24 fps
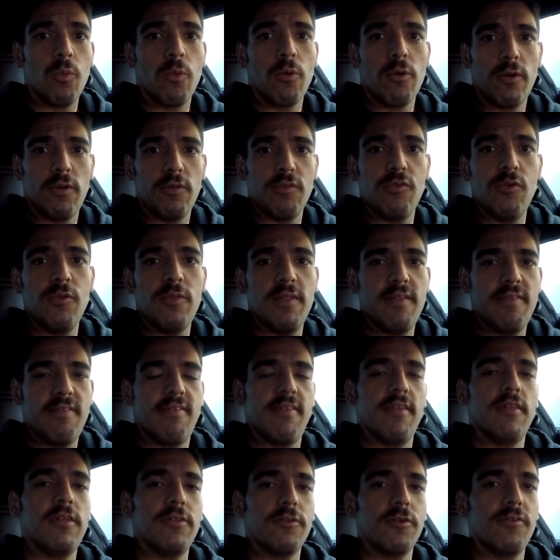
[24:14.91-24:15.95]
where it'll do the
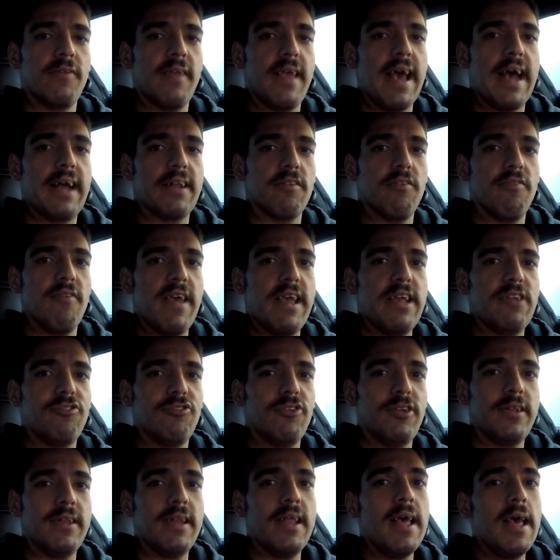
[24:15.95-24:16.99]
cylinder
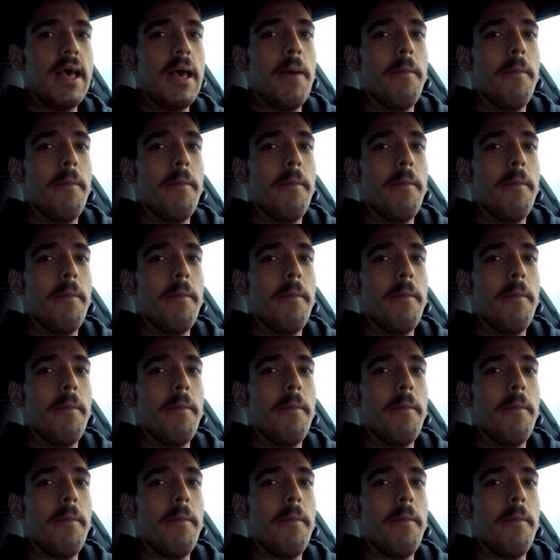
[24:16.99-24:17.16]
deactivation.